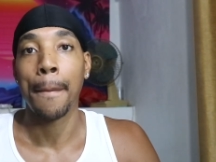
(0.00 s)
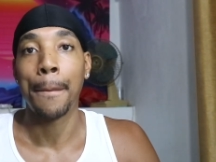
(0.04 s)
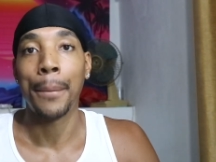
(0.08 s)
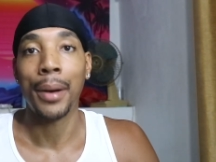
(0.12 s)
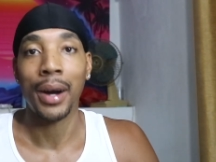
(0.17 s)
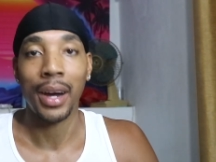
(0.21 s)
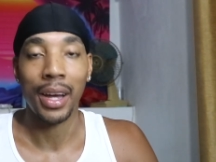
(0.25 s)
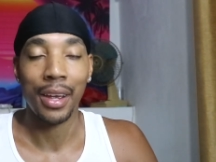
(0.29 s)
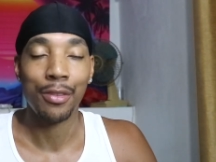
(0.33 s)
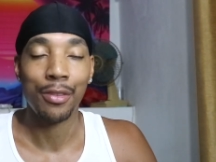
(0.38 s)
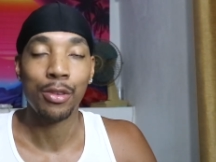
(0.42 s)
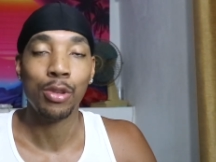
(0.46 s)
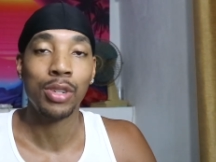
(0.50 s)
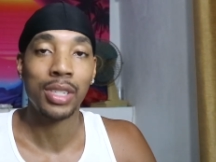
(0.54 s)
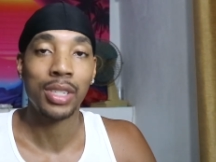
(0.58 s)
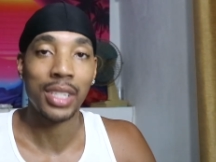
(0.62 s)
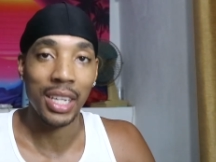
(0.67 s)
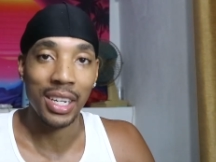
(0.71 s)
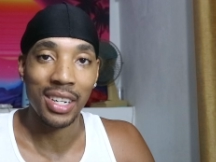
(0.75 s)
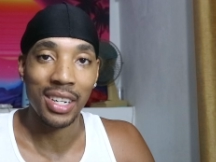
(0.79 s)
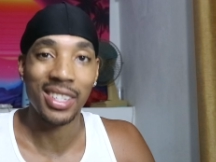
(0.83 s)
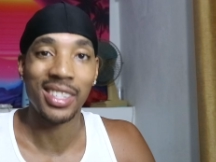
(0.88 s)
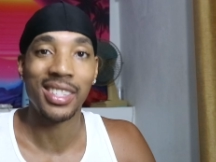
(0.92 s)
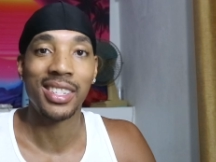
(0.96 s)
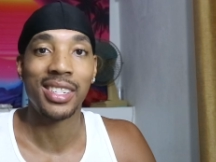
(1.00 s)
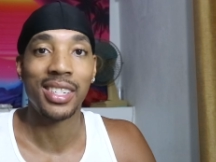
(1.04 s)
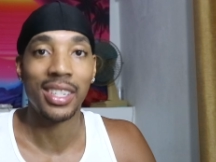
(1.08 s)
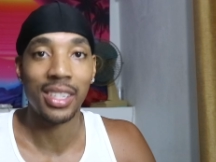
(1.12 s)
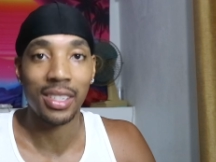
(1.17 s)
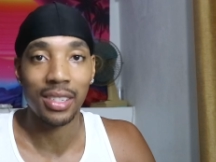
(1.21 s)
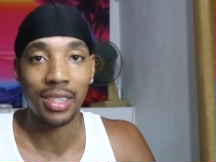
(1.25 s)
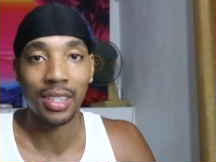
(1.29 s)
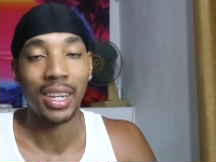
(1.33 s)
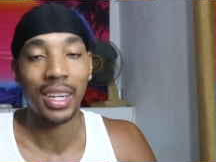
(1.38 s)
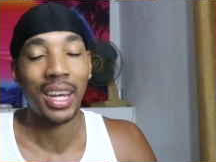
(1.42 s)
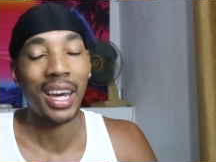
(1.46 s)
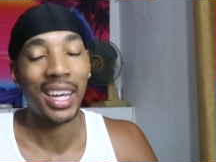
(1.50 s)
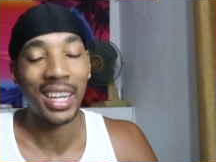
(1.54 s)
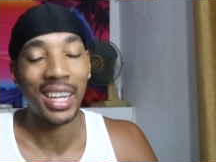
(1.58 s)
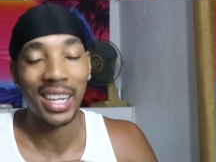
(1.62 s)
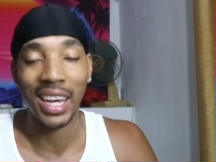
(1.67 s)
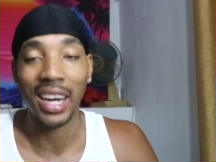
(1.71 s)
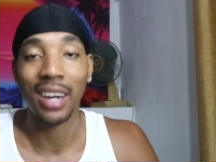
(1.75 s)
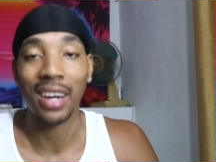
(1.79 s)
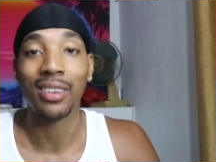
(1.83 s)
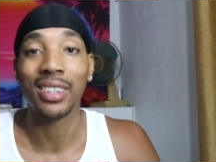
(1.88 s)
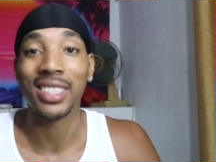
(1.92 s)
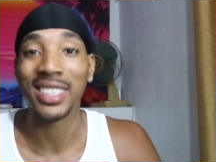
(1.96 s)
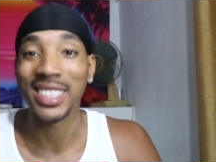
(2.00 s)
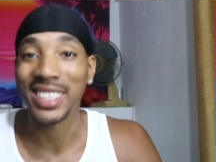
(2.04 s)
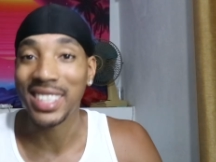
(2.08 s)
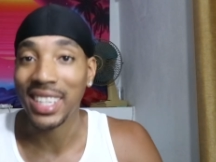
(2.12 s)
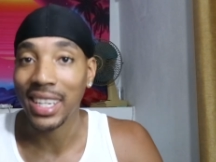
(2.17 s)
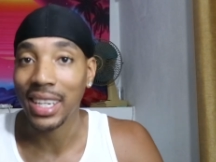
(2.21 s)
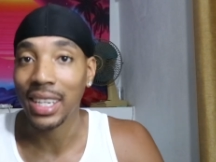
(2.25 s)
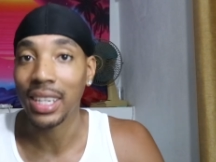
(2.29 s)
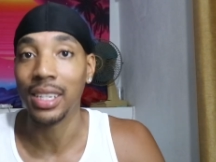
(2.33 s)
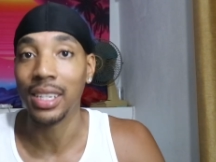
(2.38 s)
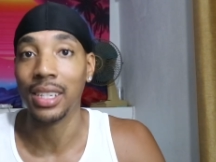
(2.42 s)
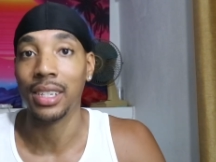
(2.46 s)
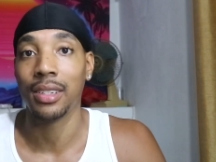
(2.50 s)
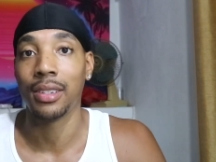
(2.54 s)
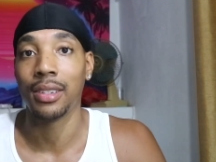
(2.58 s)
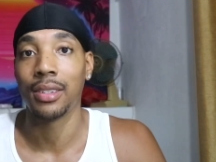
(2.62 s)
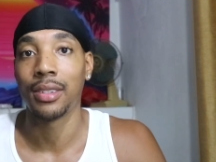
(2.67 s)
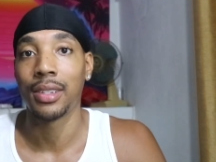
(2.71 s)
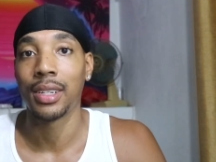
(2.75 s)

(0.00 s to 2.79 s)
But if you stay consistent, I guarantee